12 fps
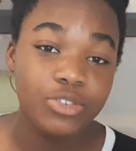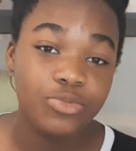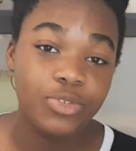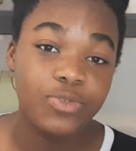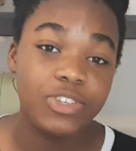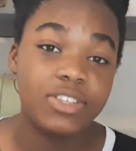
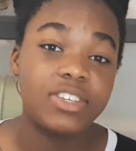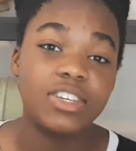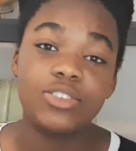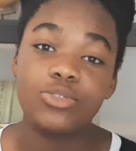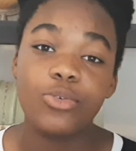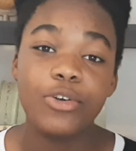
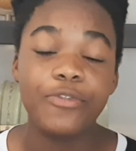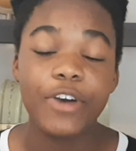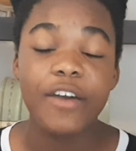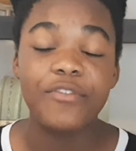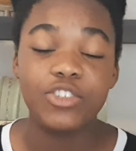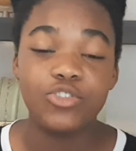256 or
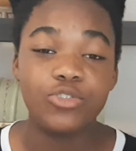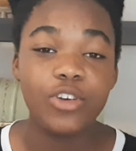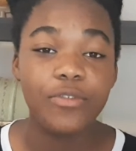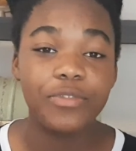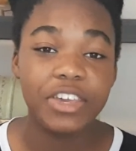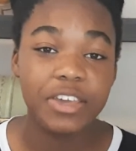
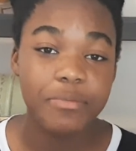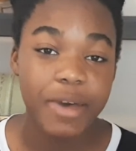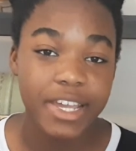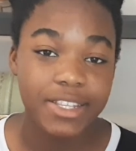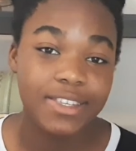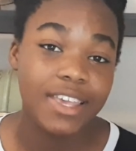512
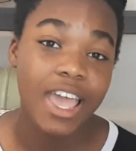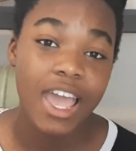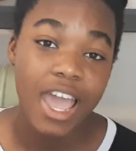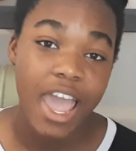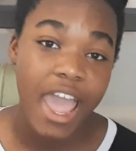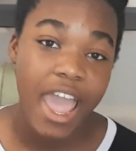gigabytes,
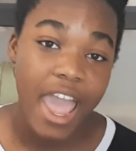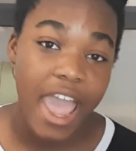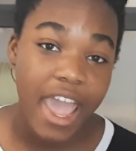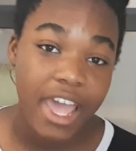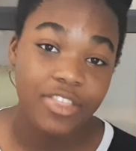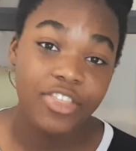
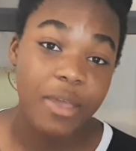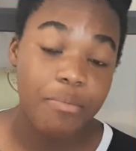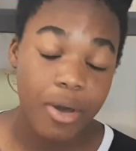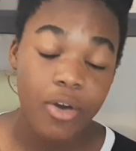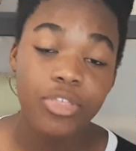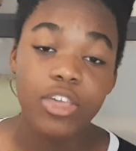and
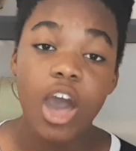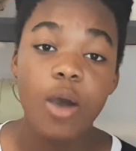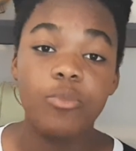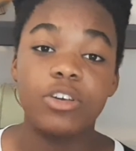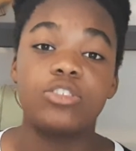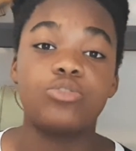they both
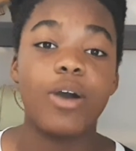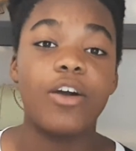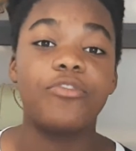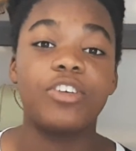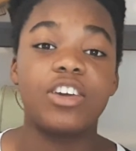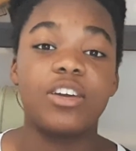come with
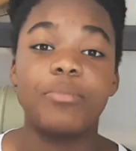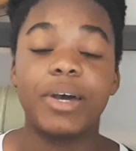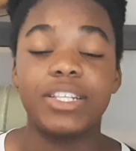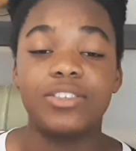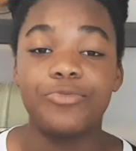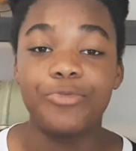12
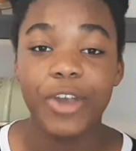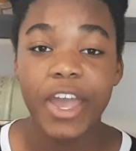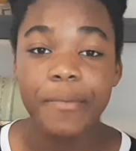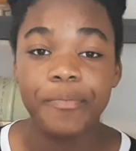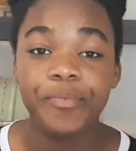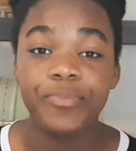gigabytes of
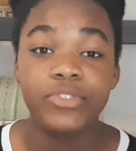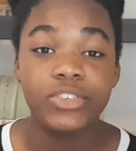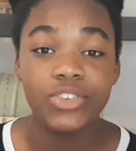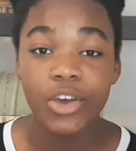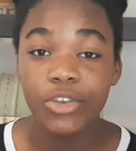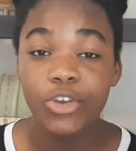
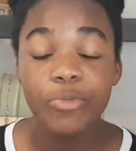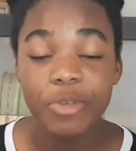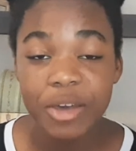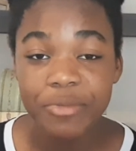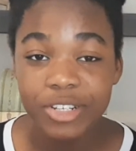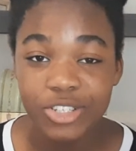RAM. So
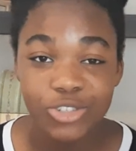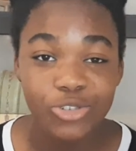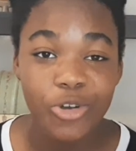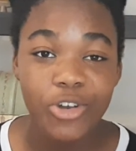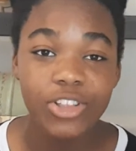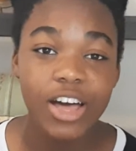you'll be able to
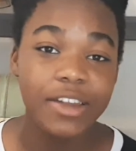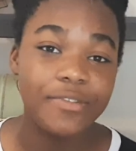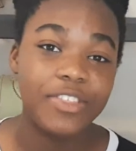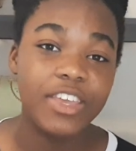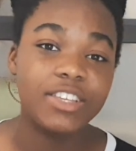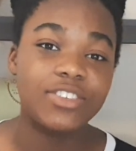store a
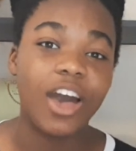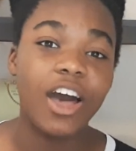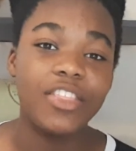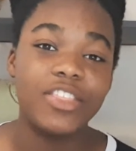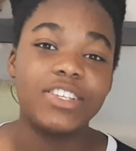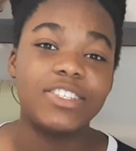lot of things
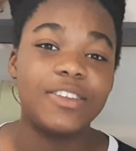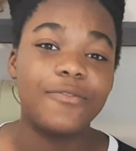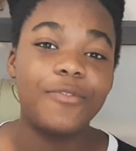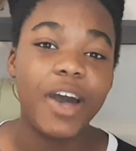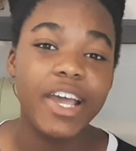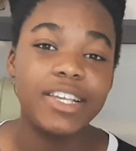on this
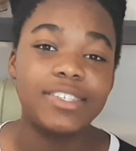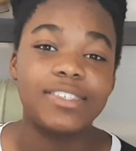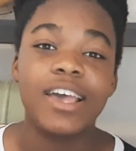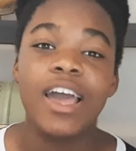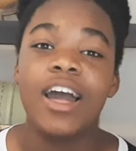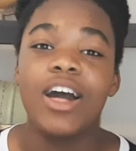
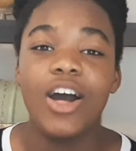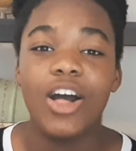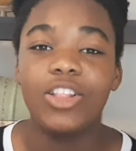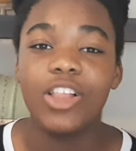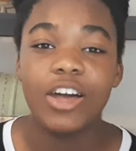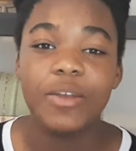device,
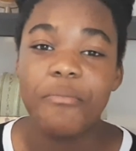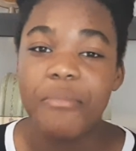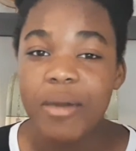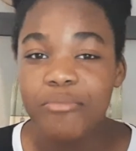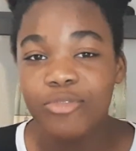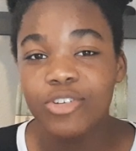a lot
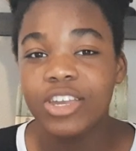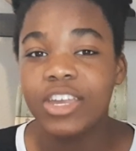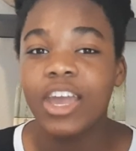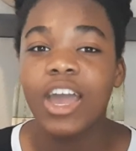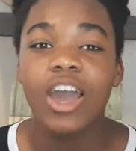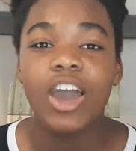of
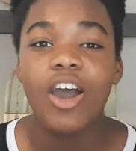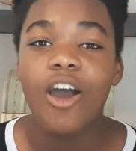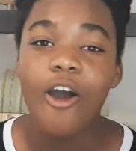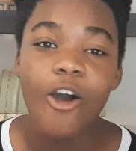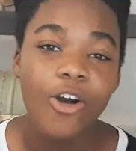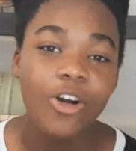memory,
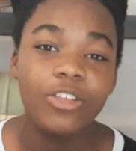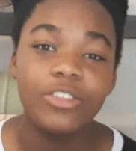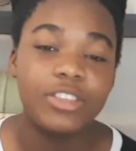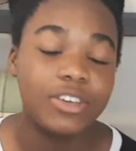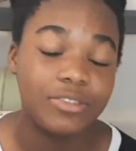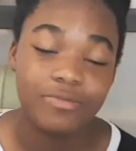
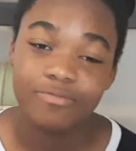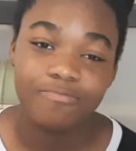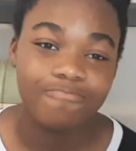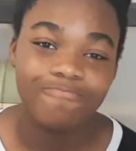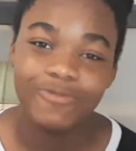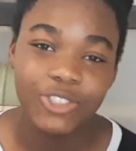all the
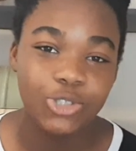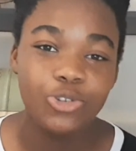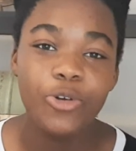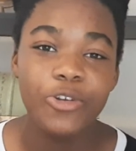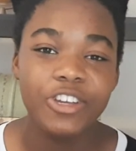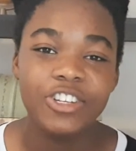
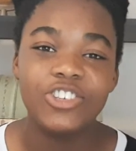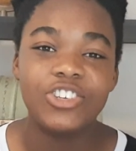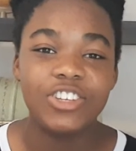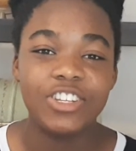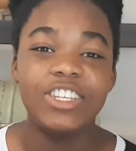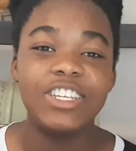
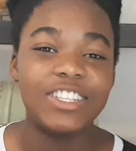storage